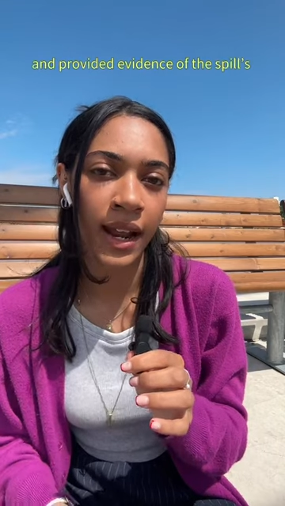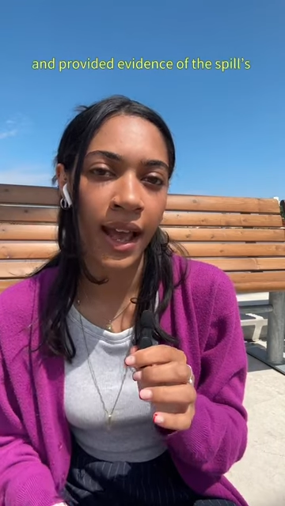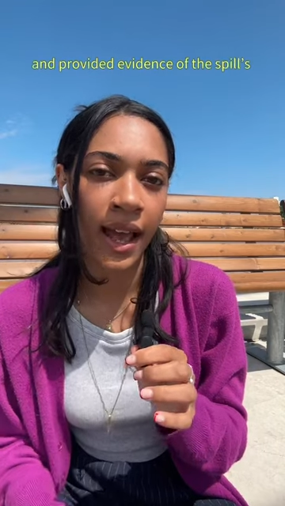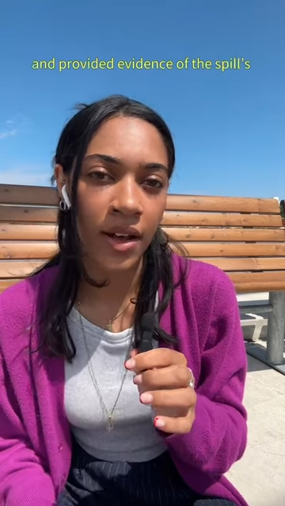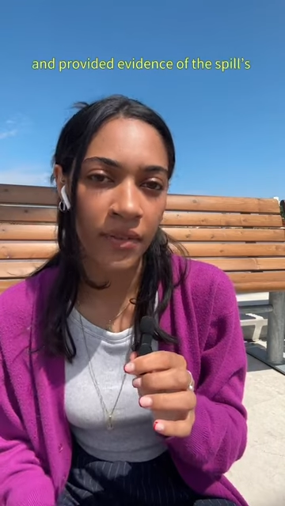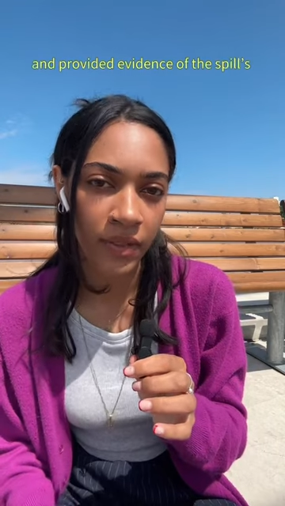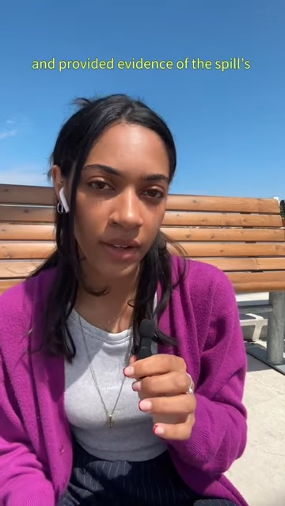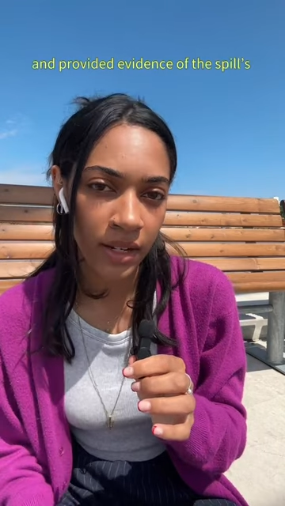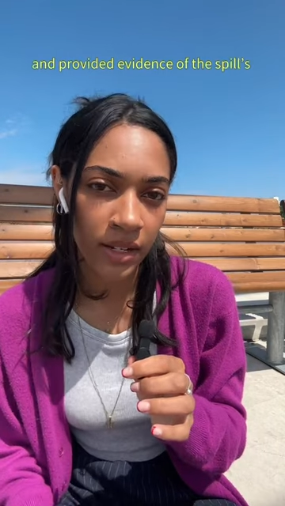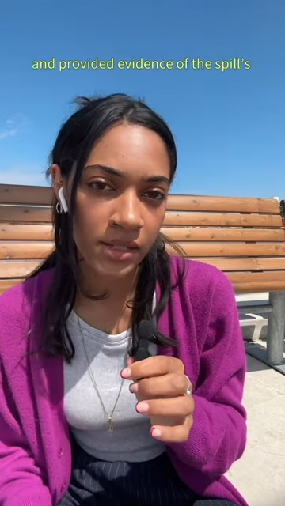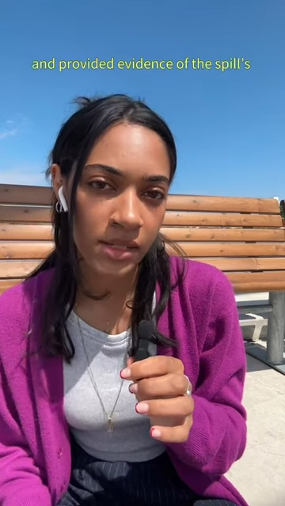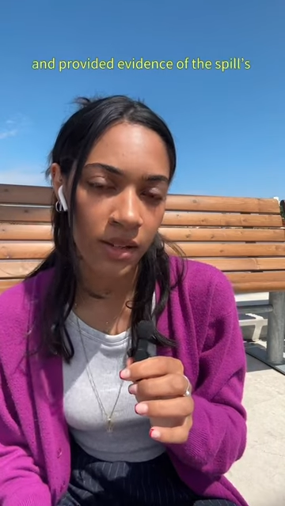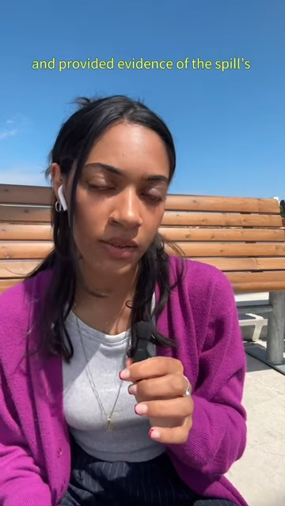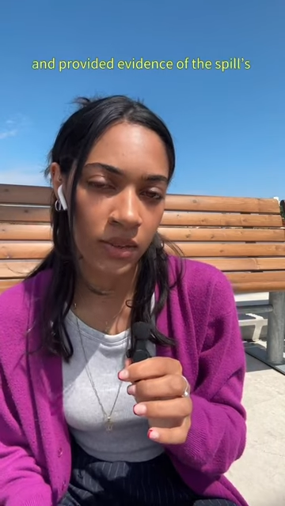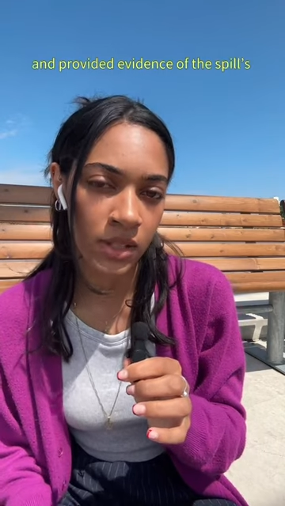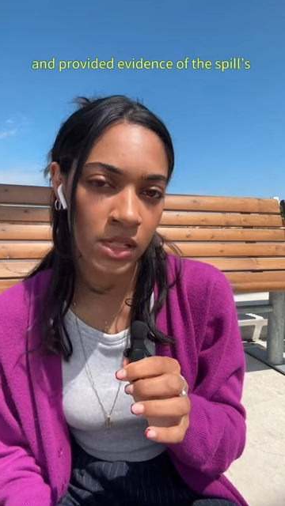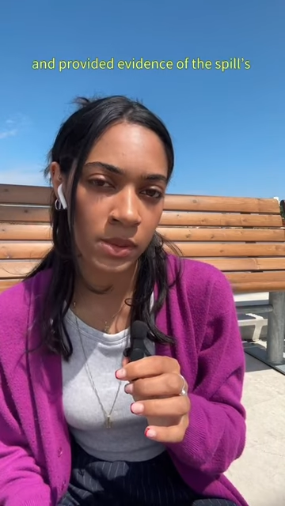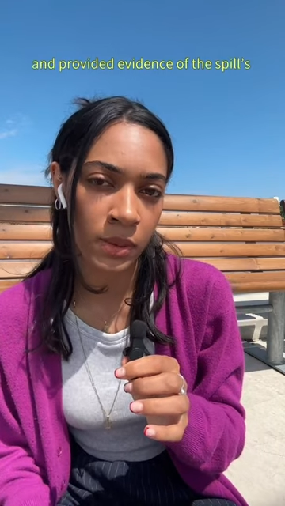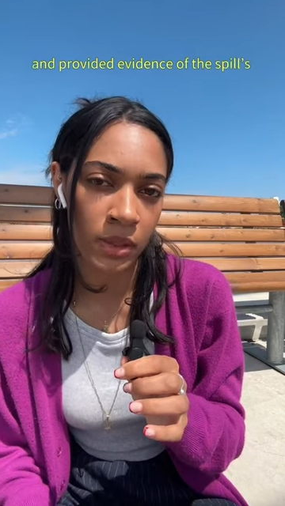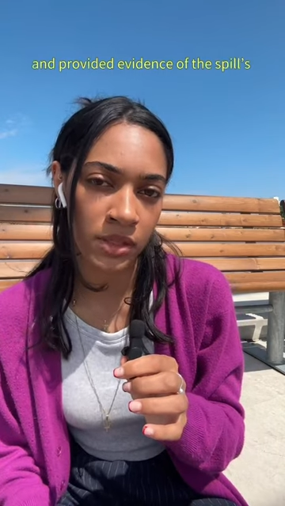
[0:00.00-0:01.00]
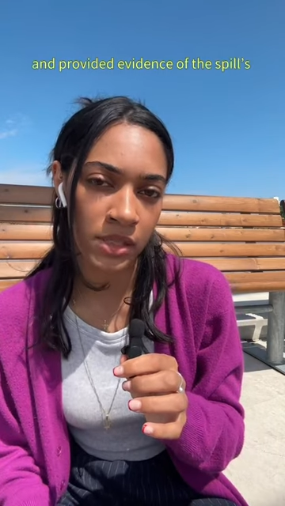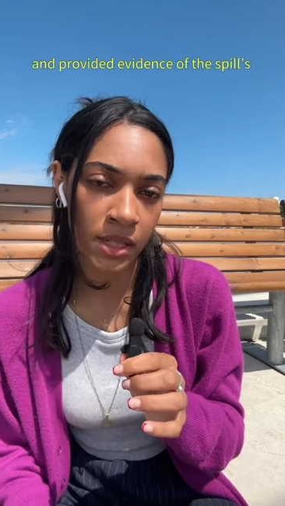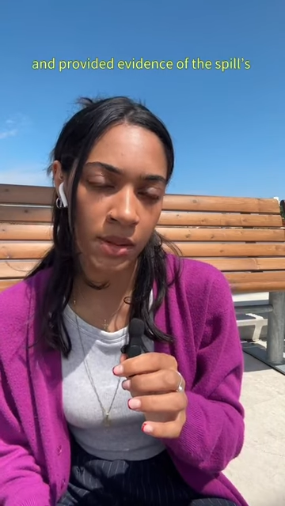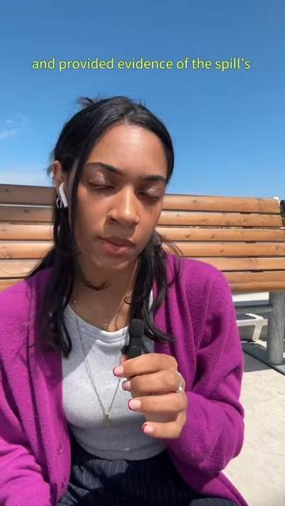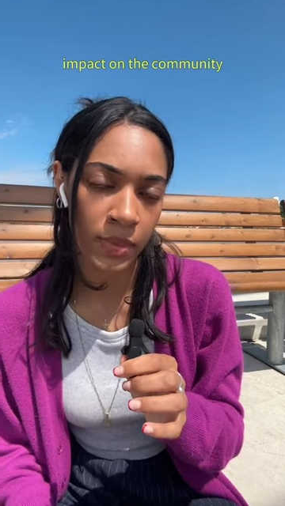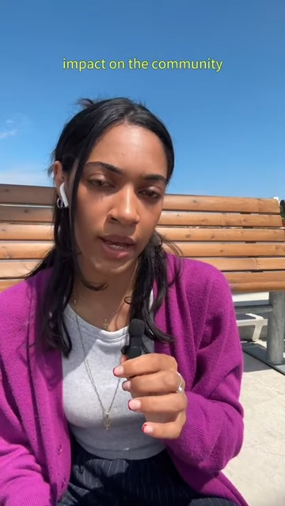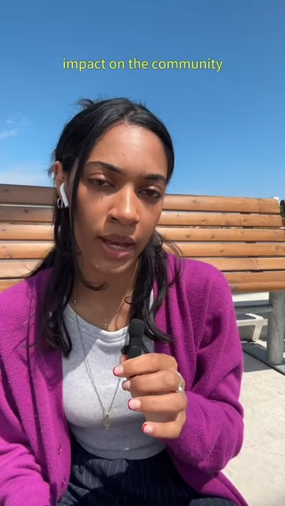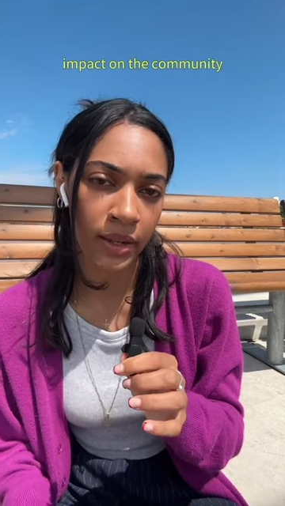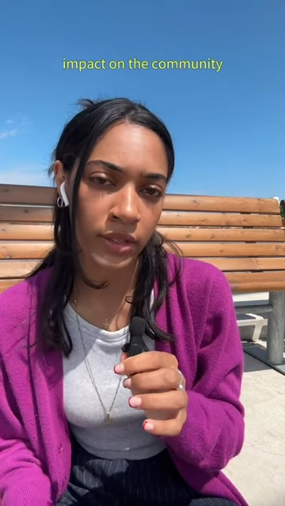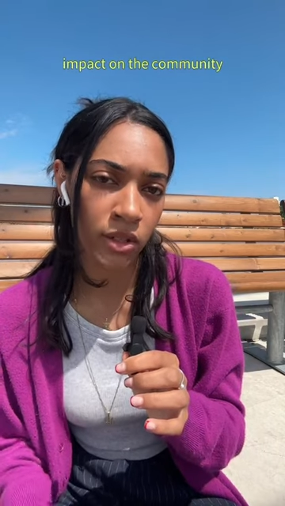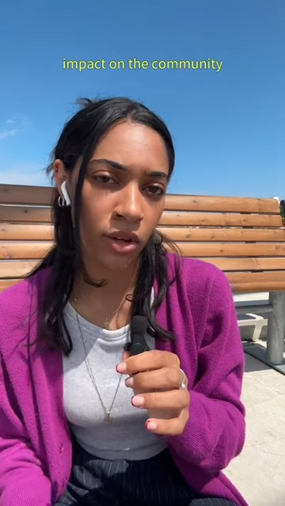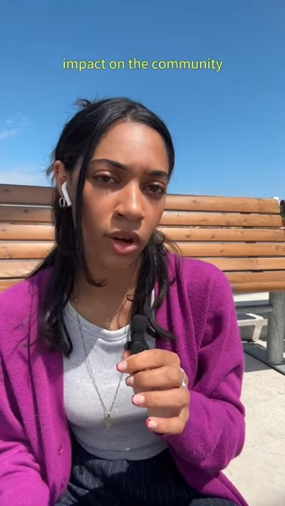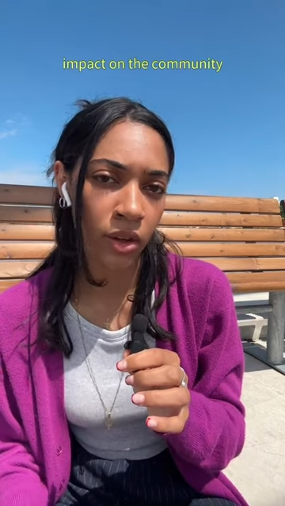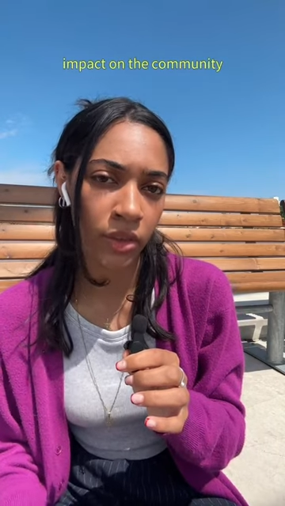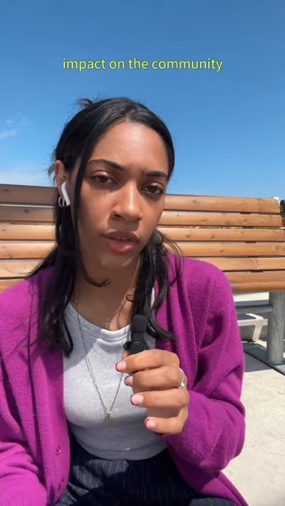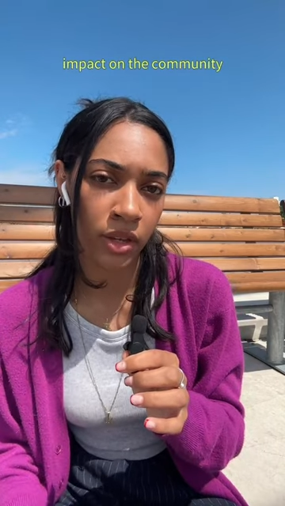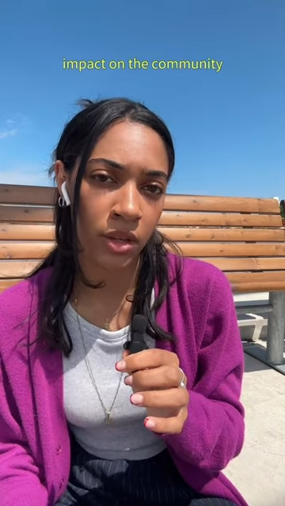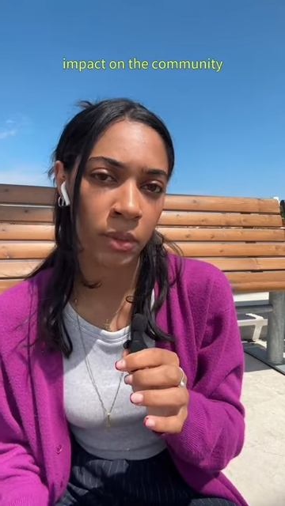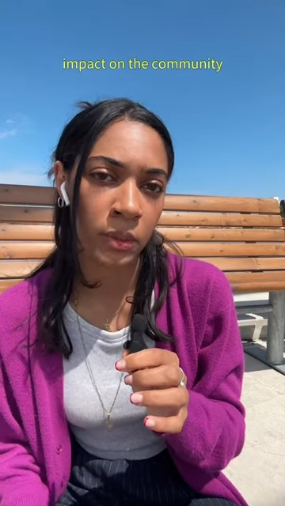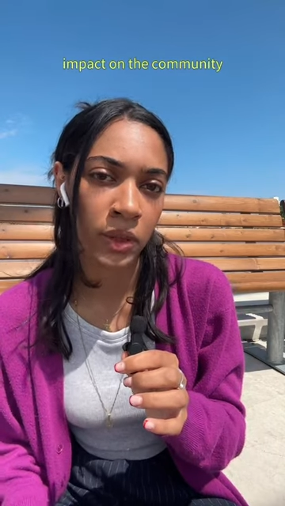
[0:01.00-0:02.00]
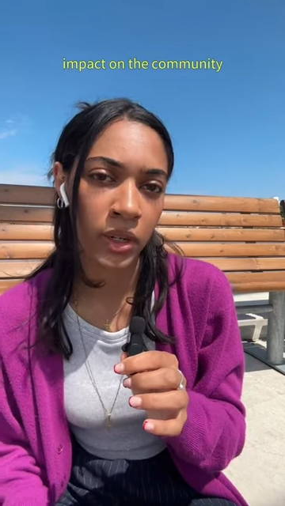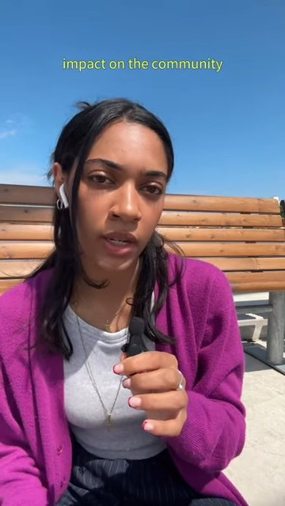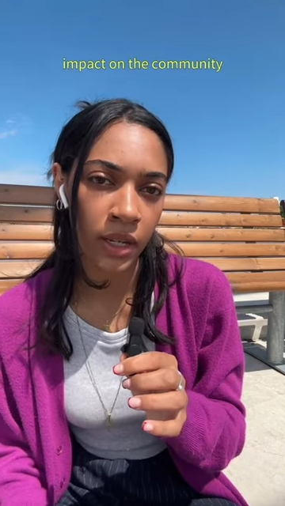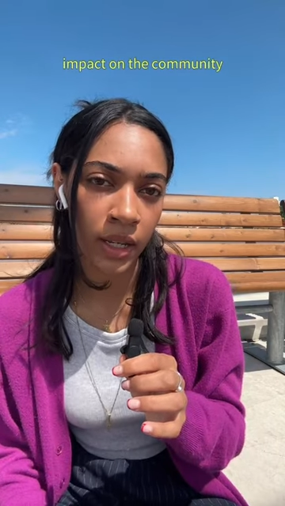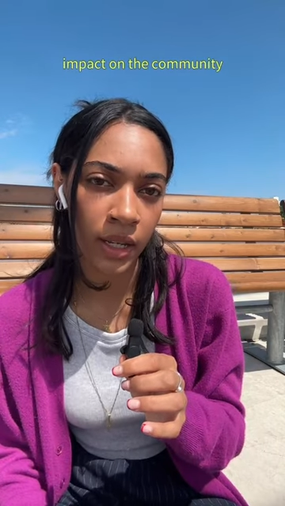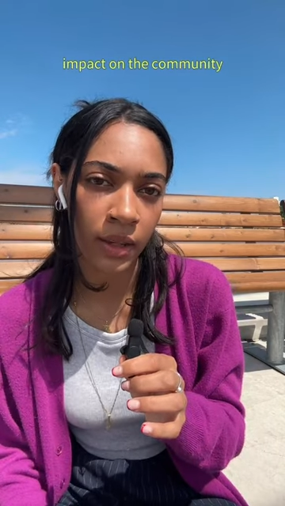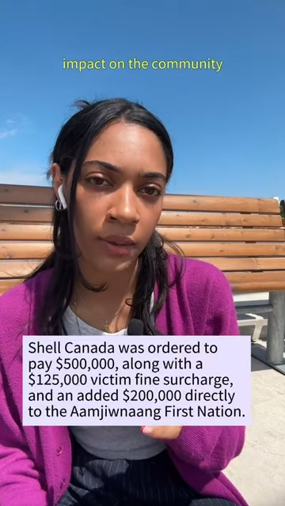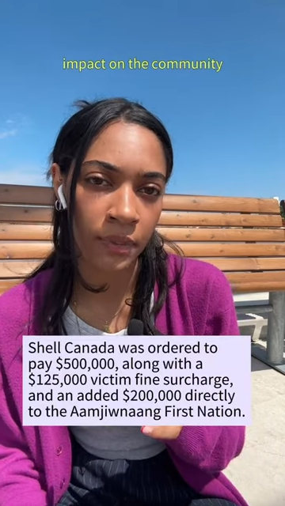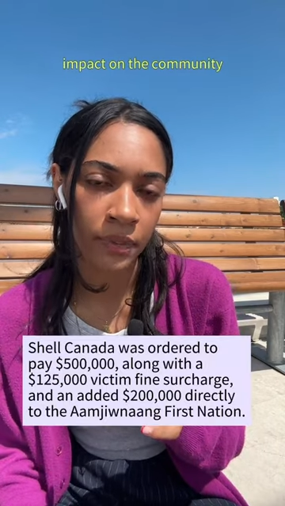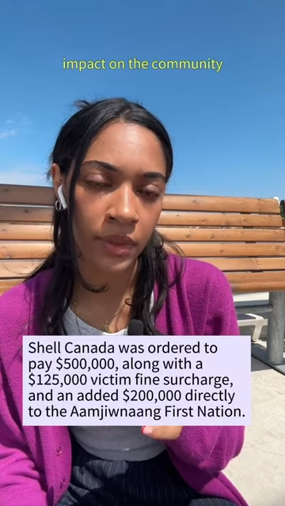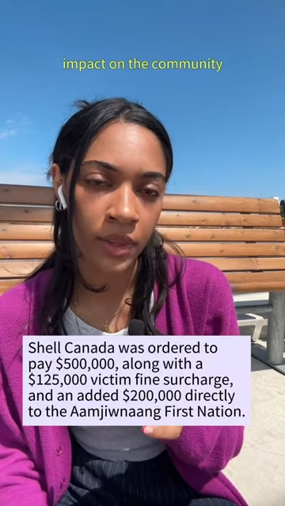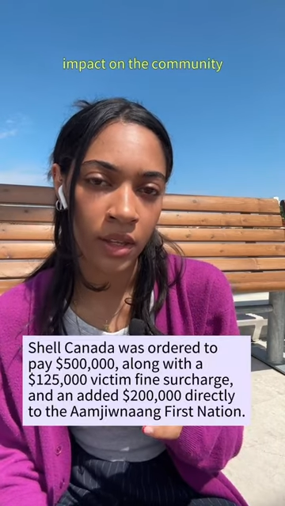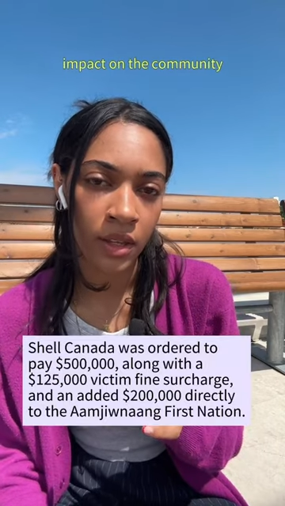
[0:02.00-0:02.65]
evidence of the spill's impact on the community.